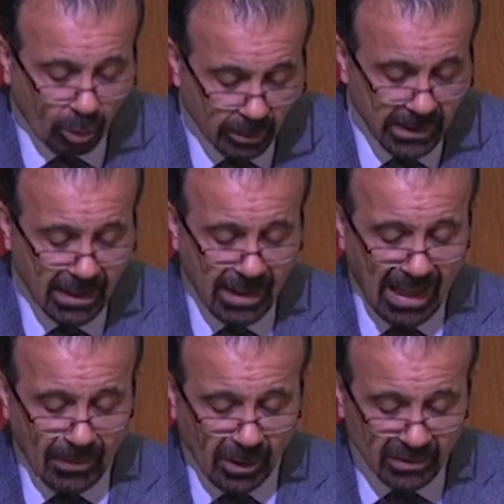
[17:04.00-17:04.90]
worry
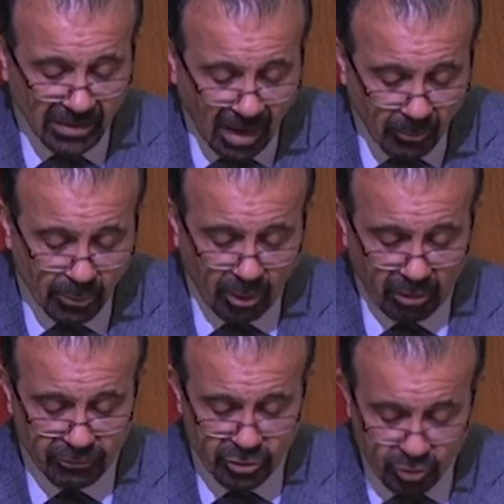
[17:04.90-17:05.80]
about the
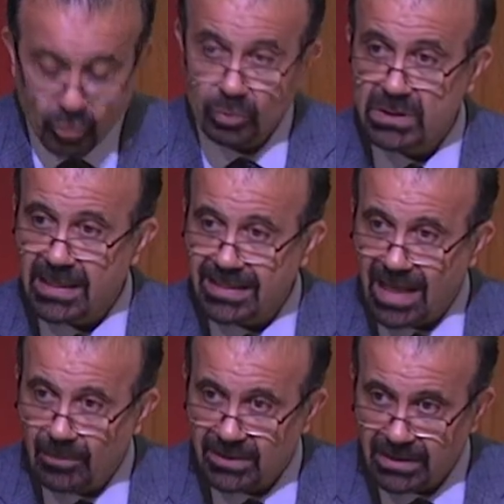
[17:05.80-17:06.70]
number of Jews
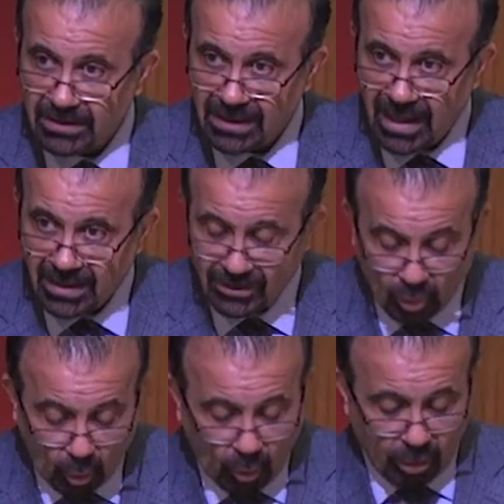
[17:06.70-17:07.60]
inhabiting the
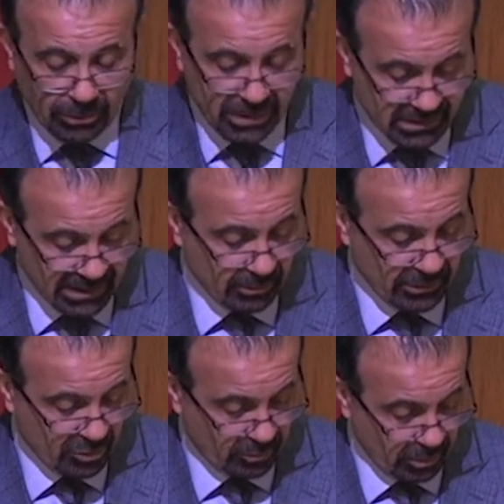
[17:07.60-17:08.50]
land or the state
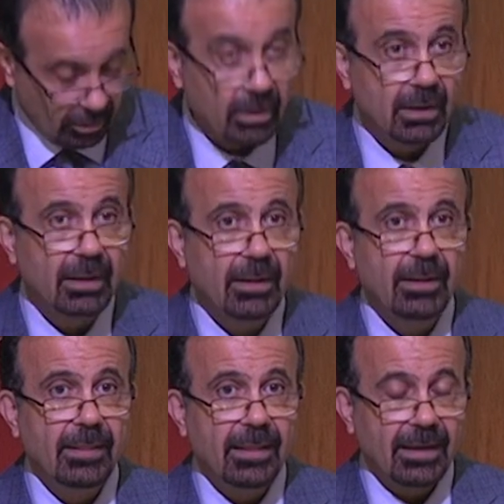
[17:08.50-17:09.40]
of Israel.
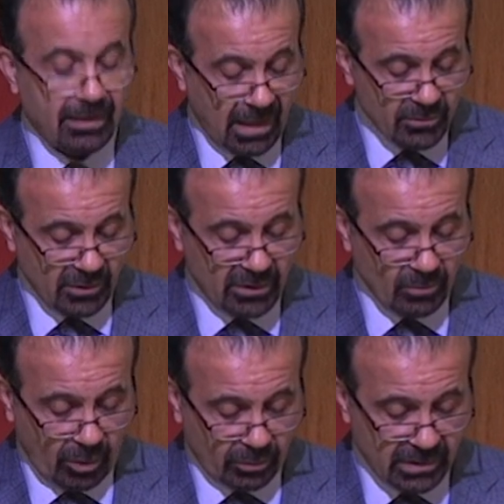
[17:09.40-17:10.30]
Claims of
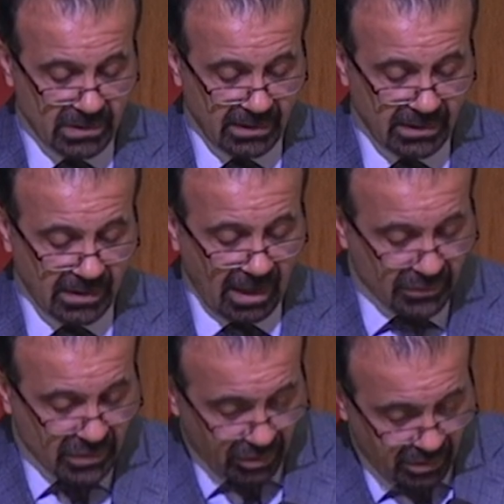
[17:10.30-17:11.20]
democracy
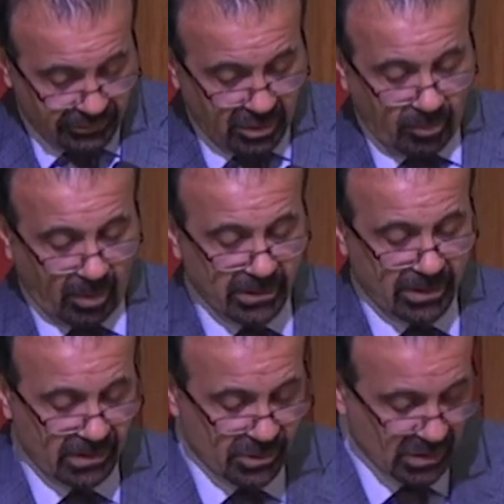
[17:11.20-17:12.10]
have served their
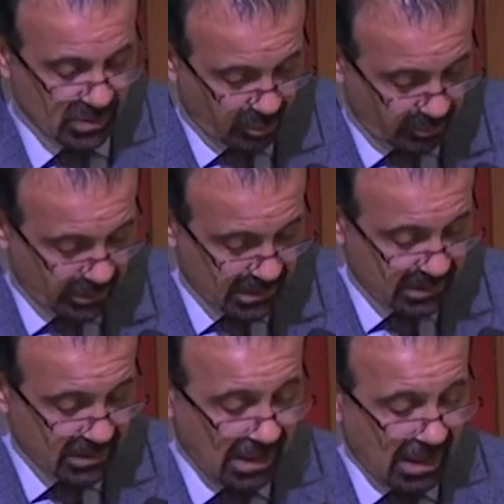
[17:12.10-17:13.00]
public relations
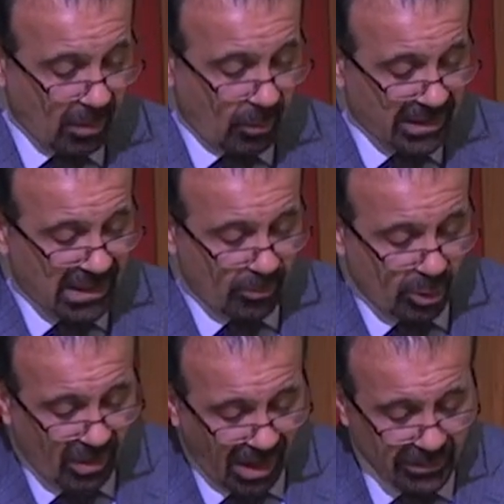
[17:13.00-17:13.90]
purposes when
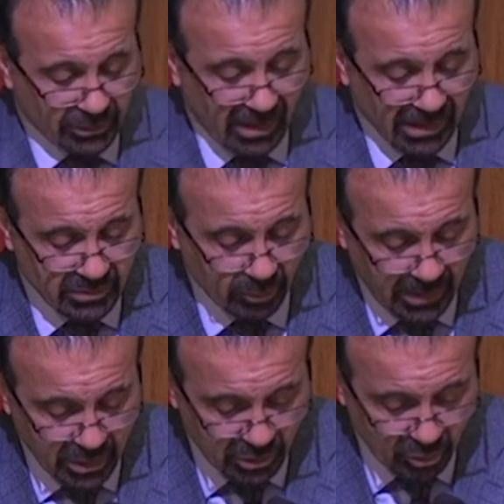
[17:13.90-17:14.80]
demographic
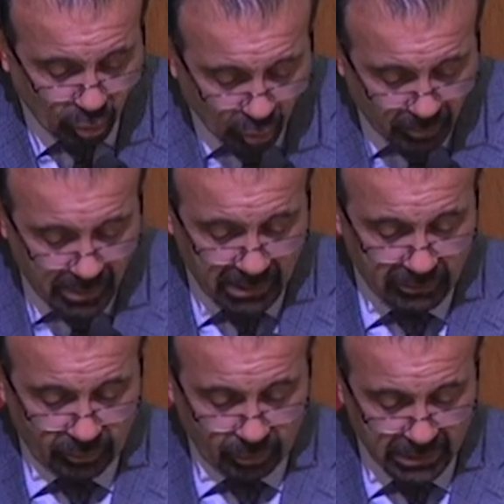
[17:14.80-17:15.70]
transformation could
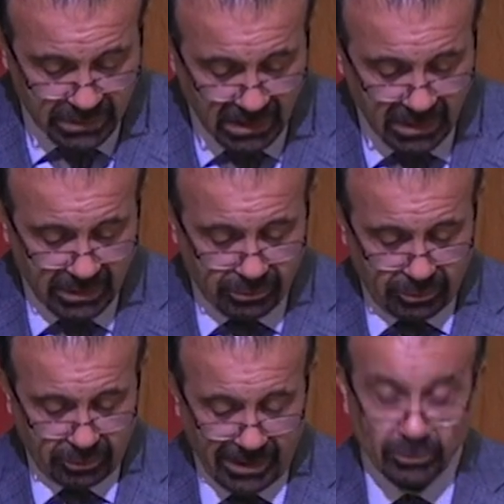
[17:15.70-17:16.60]
be enforced
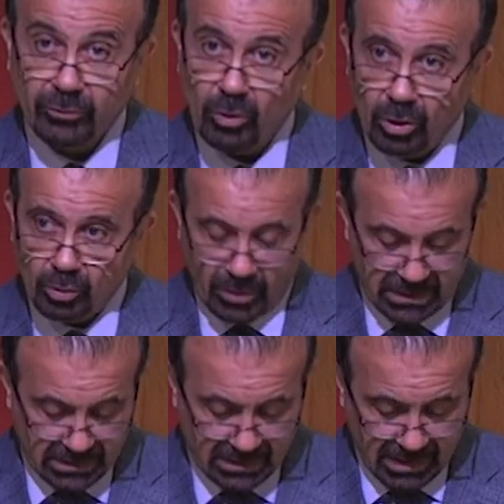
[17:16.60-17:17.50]
through the right of
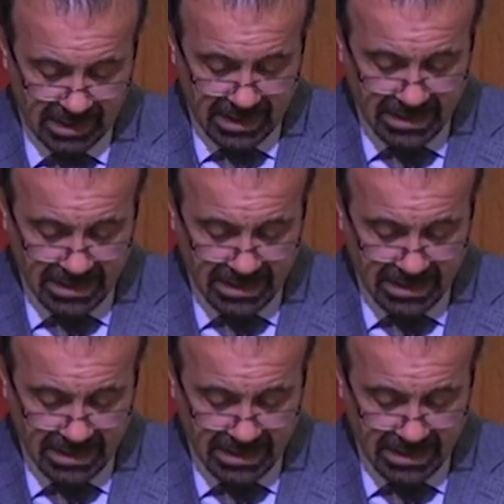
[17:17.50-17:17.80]
conquest.